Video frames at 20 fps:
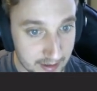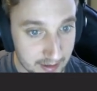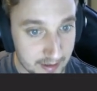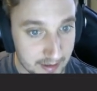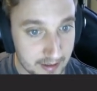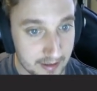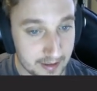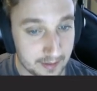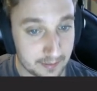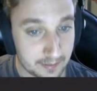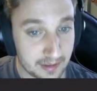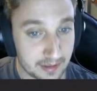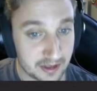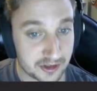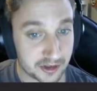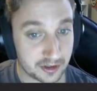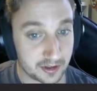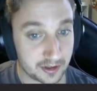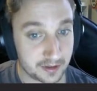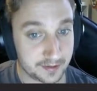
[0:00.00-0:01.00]
in measure
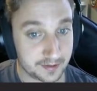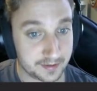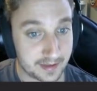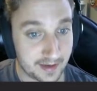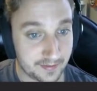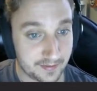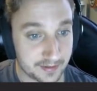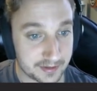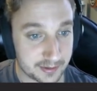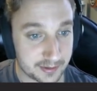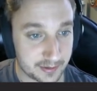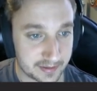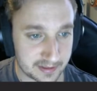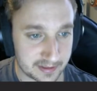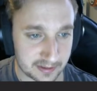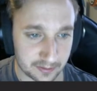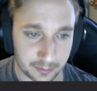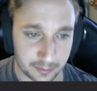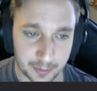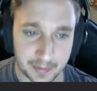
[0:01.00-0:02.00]
11. So it gets a
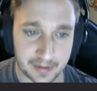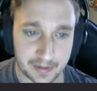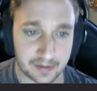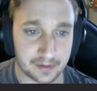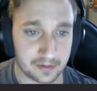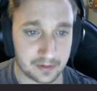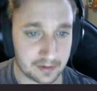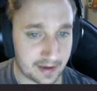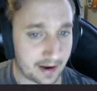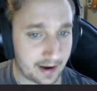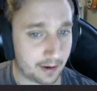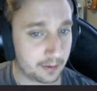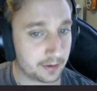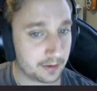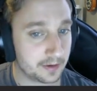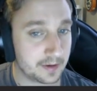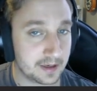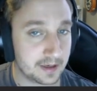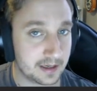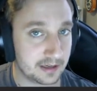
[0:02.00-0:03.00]
little bit louder
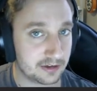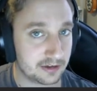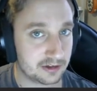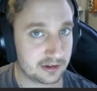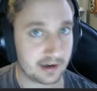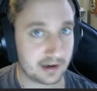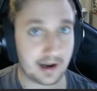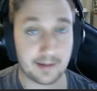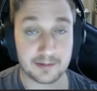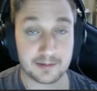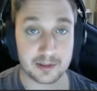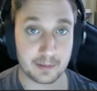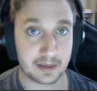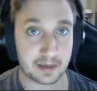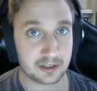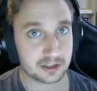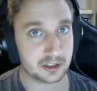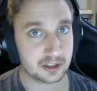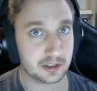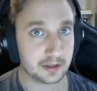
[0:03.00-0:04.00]
each time. So make
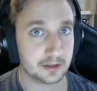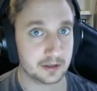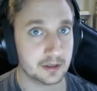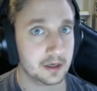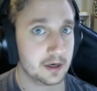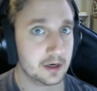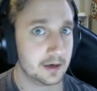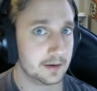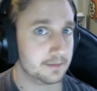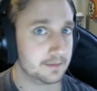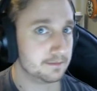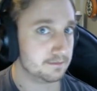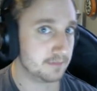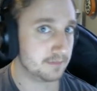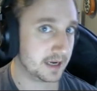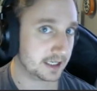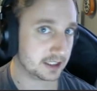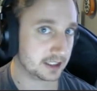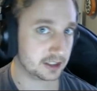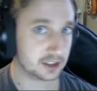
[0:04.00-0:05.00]
sure you're
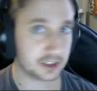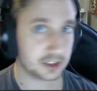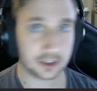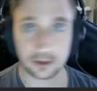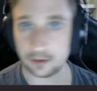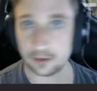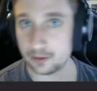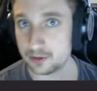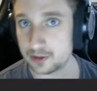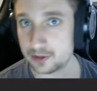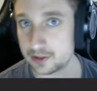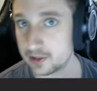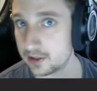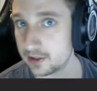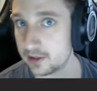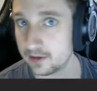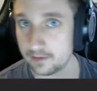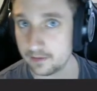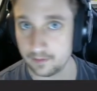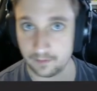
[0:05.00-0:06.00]
making sure those
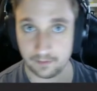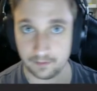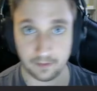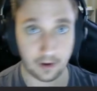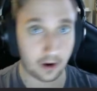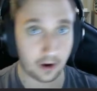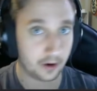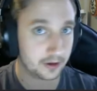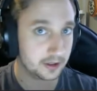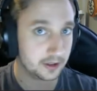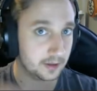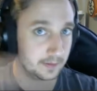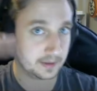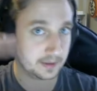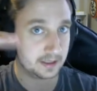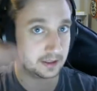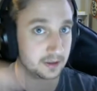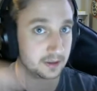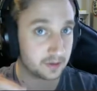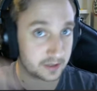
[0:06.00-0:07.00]
volume
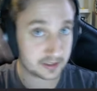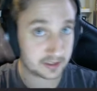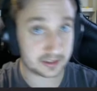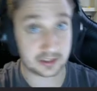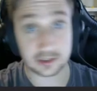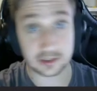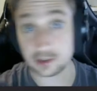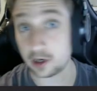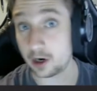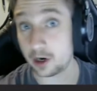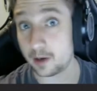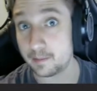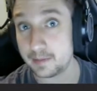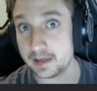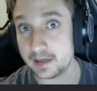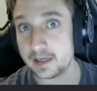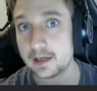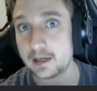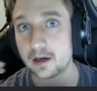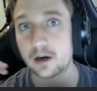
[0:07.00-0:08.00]
increases are
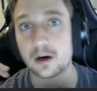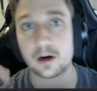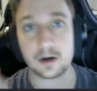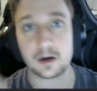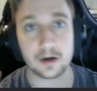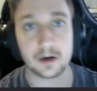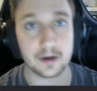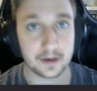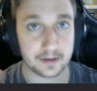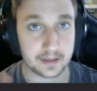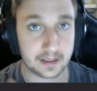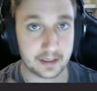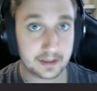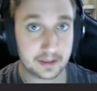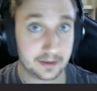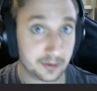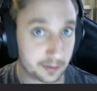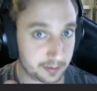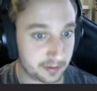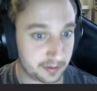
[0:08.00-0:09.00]
being heard in your
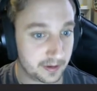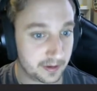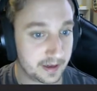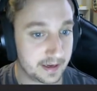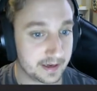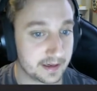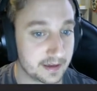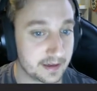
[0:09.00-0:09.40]
playing.